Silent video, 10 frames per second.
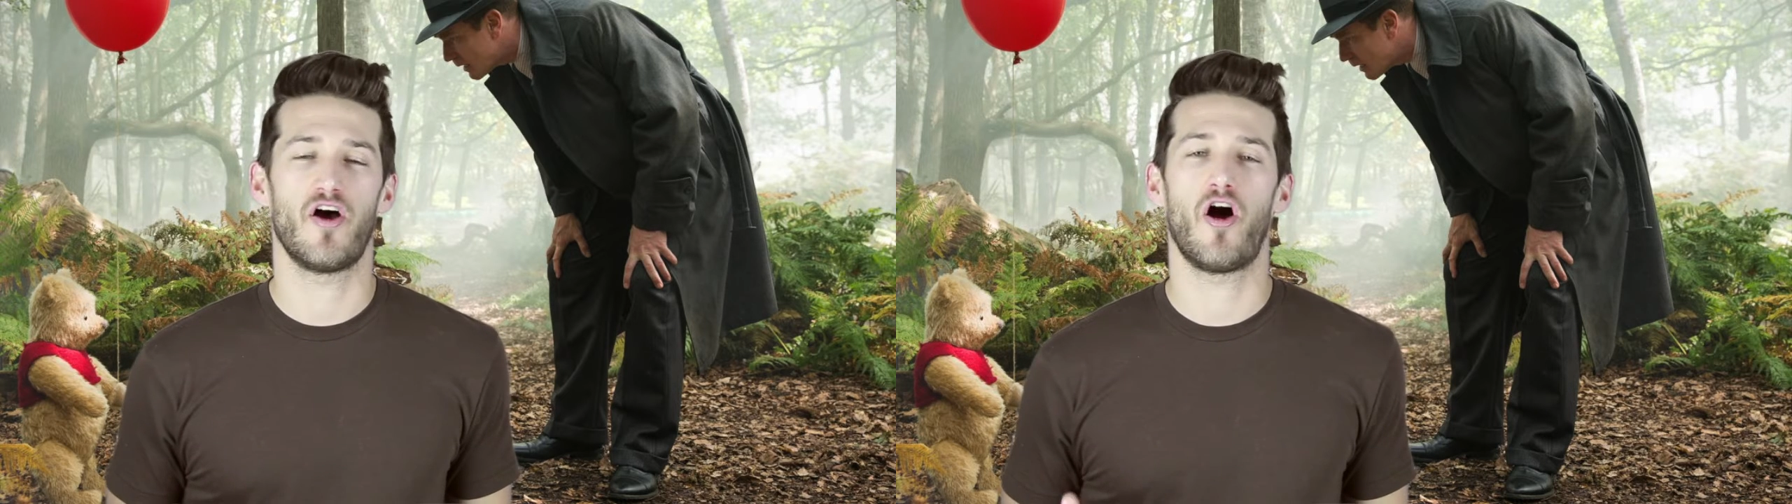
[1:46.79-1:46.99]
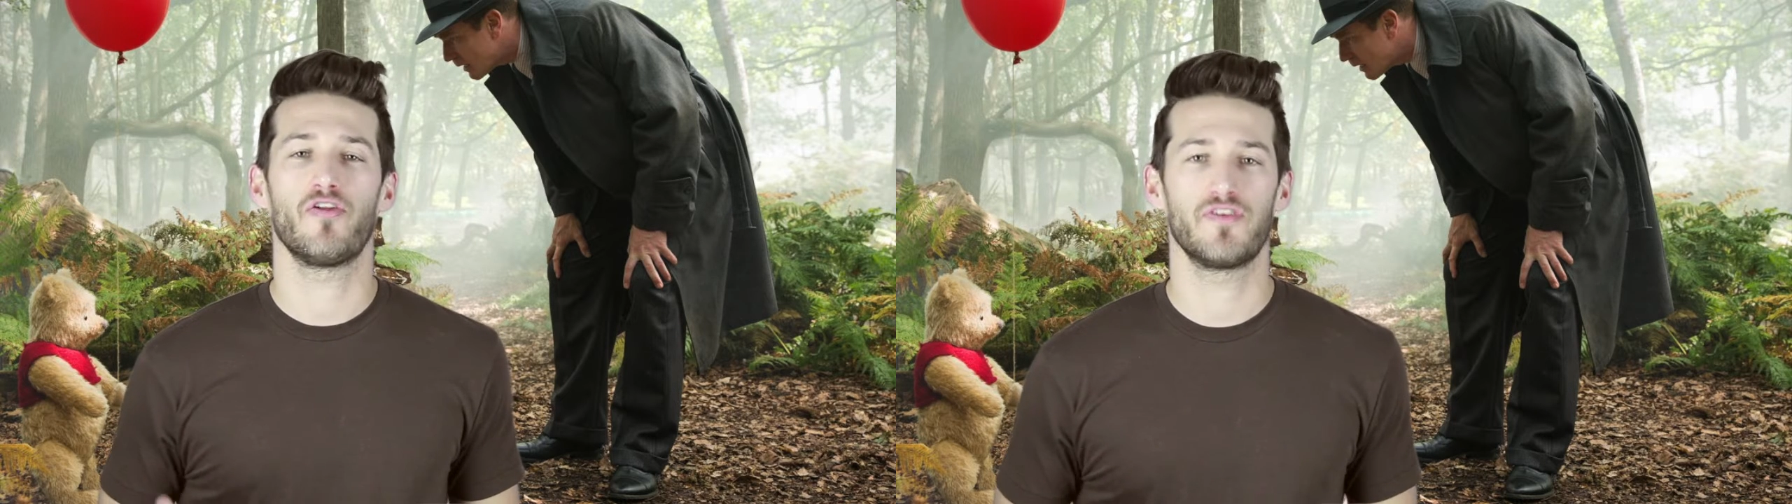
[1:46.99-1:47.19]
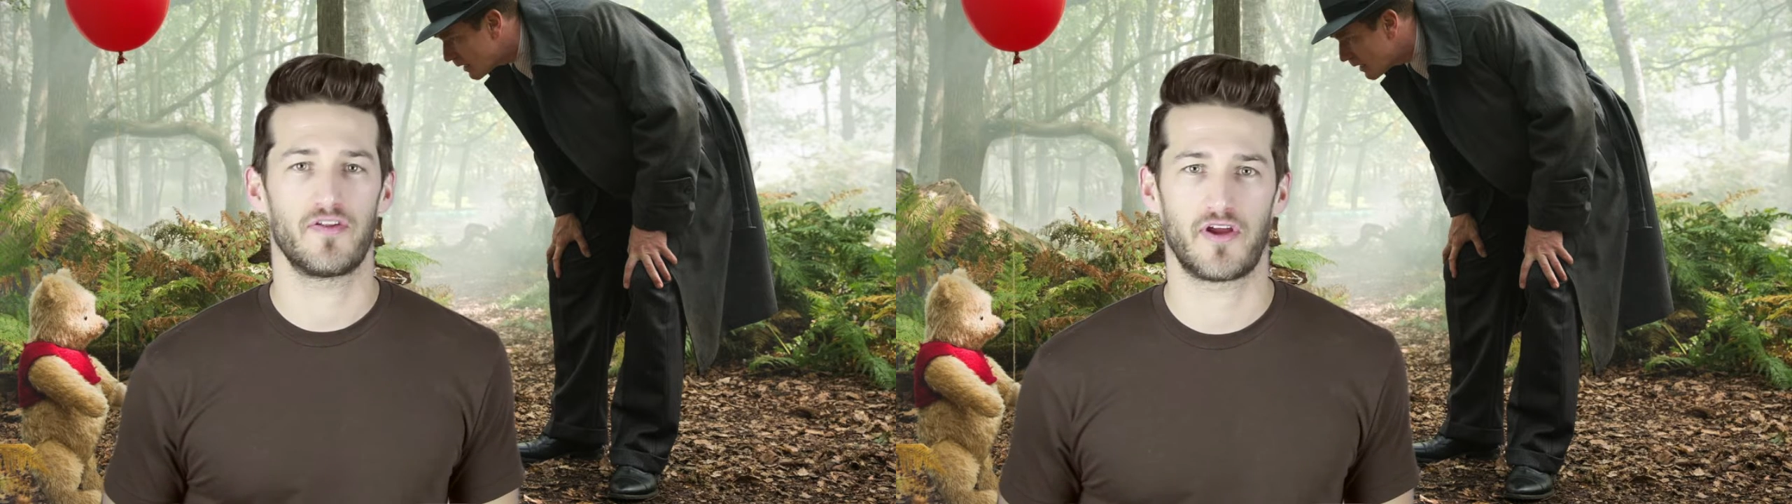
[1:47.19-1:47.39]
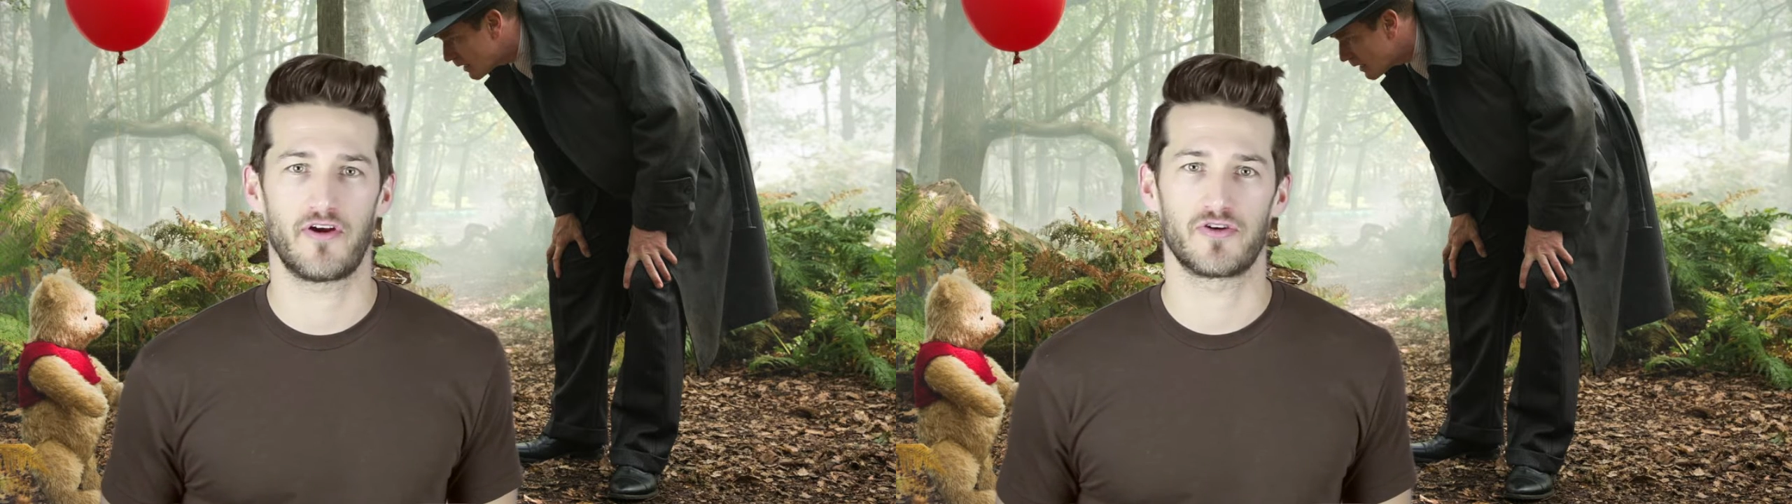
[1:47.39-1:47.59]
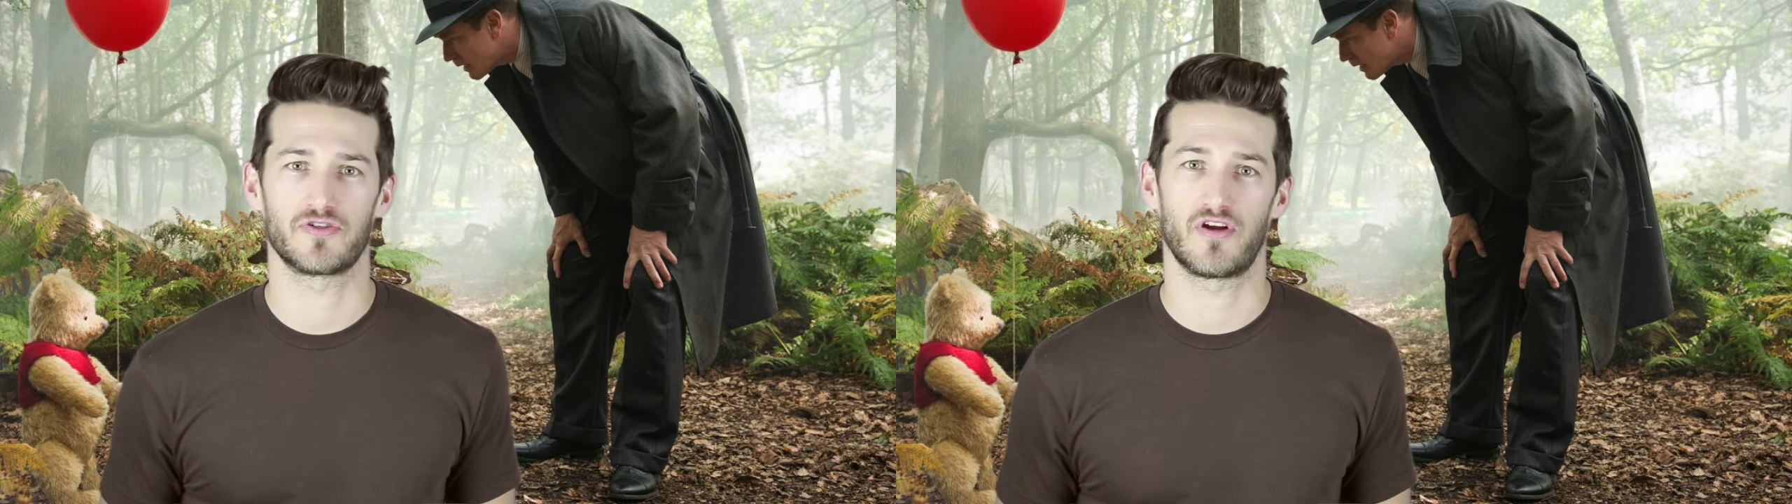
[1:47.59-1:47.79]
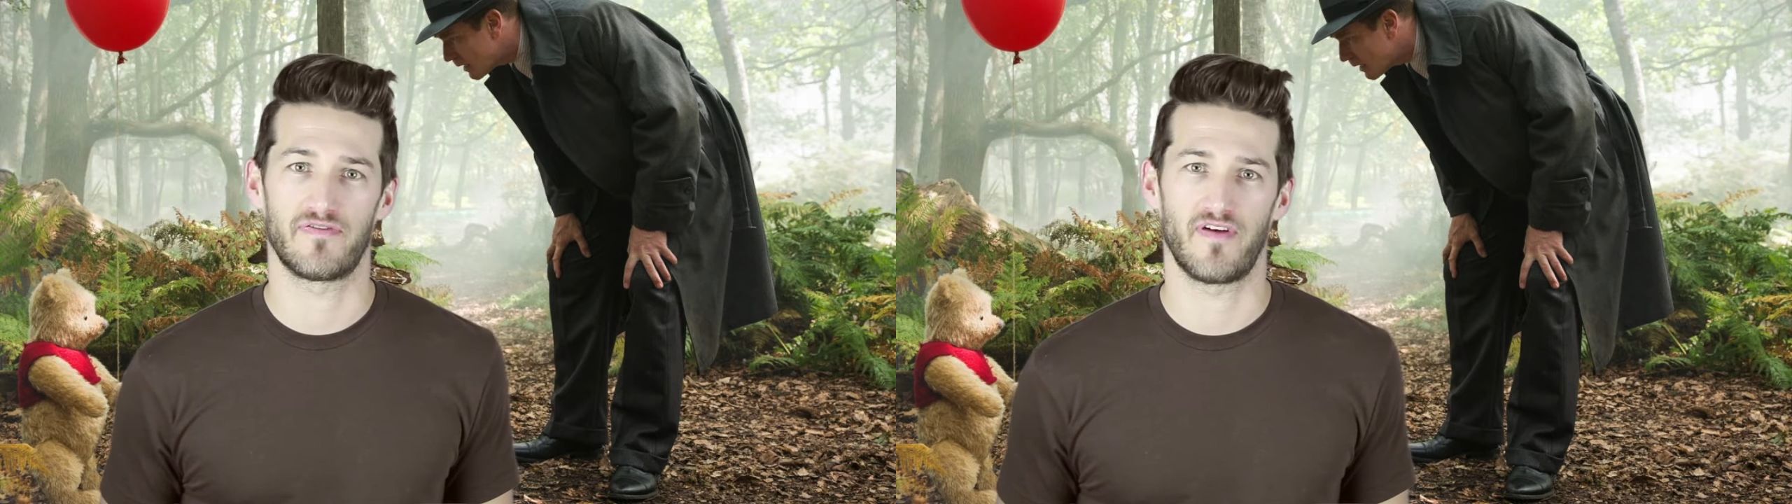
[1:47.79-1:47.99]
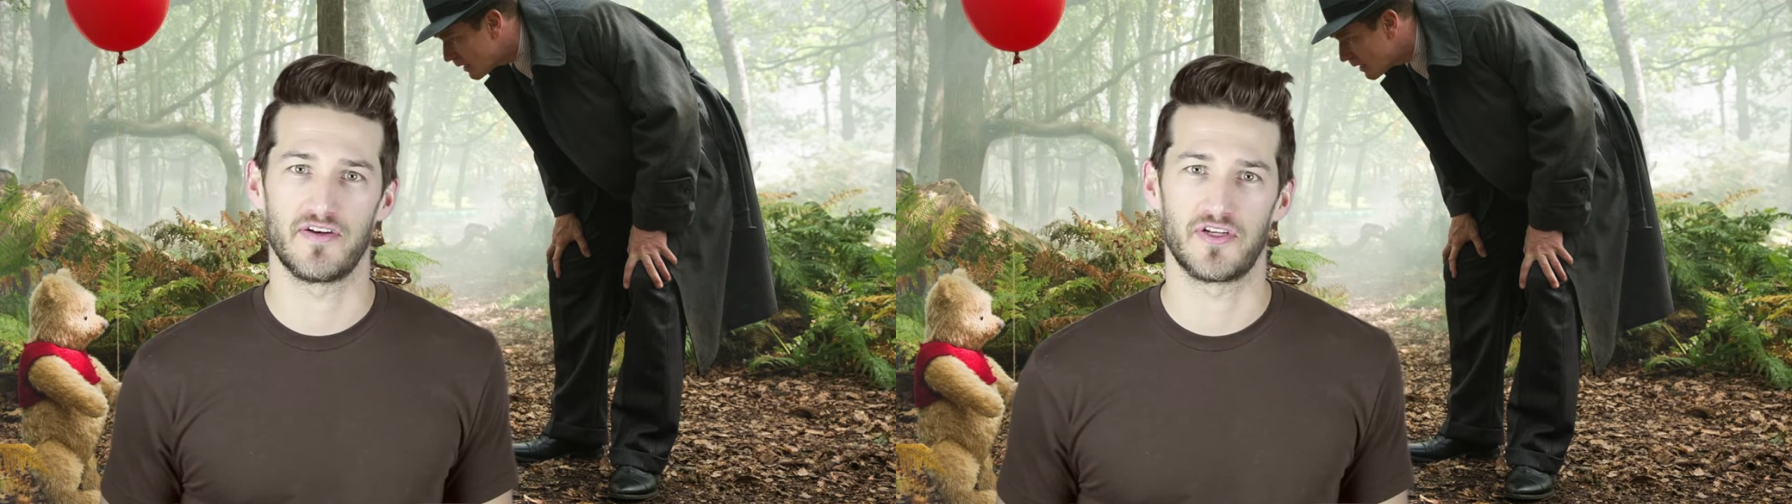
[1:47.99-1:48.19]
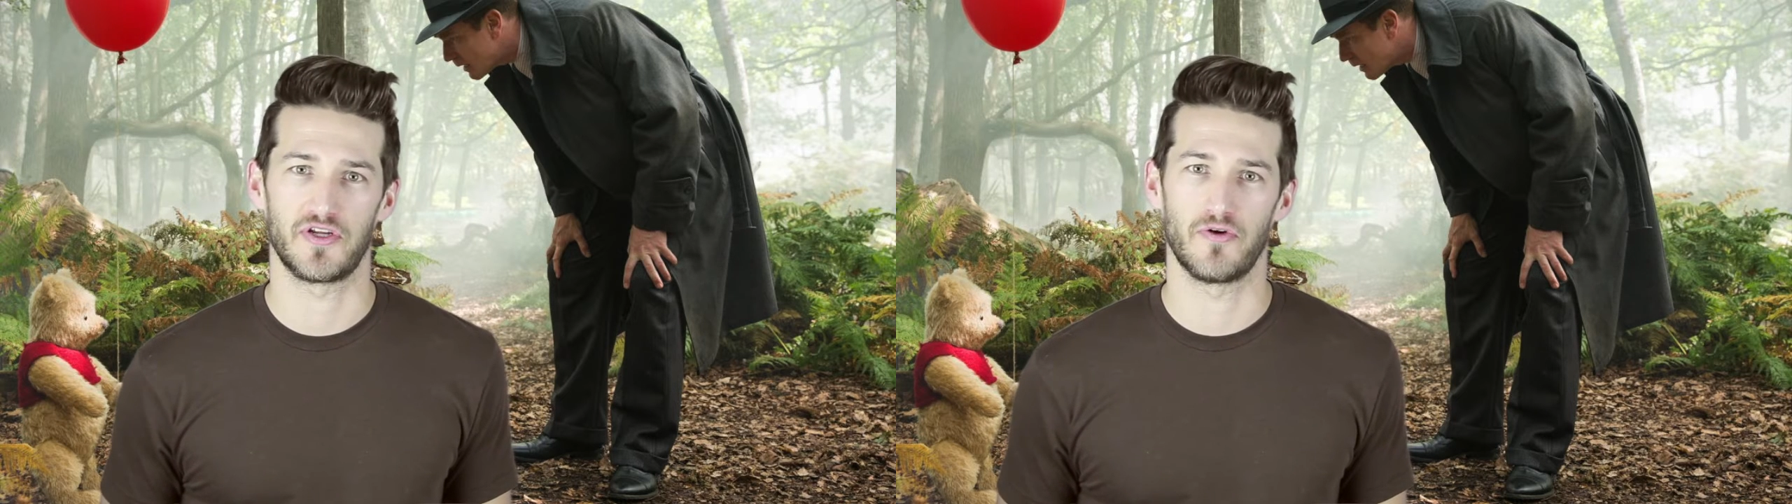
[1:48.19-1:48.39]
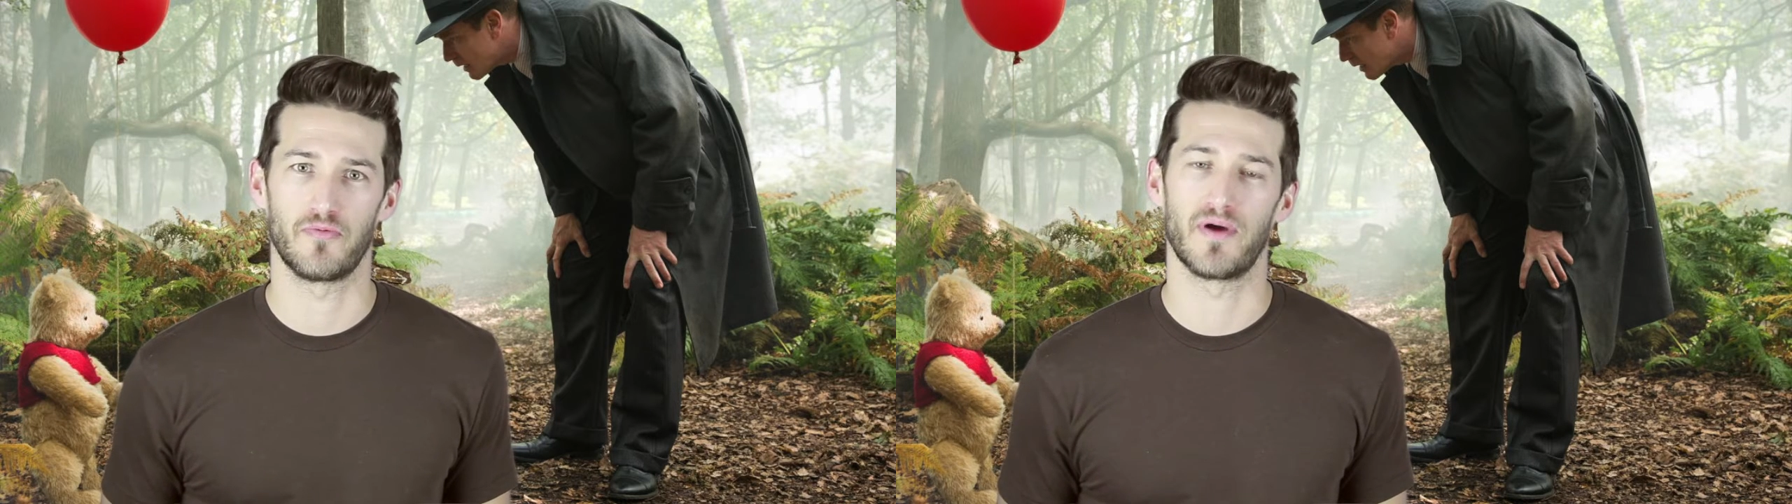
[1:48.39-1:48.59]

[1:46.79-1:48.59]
All the other characters are fun too,